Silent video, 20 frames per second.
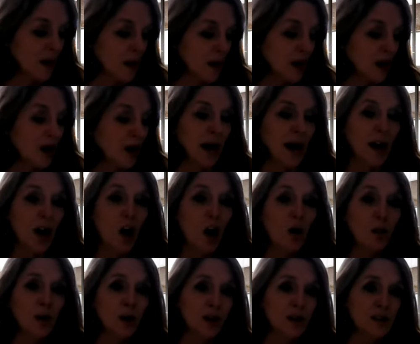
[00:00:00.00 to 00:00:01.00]
All right,
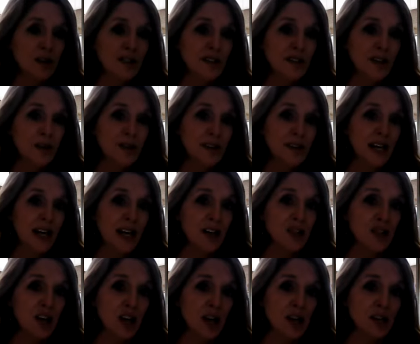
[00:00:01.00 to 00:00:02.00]
homeowners
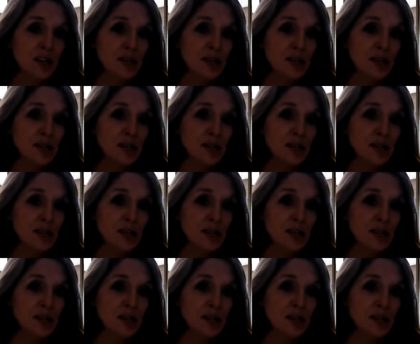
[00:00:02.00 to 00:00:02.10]
association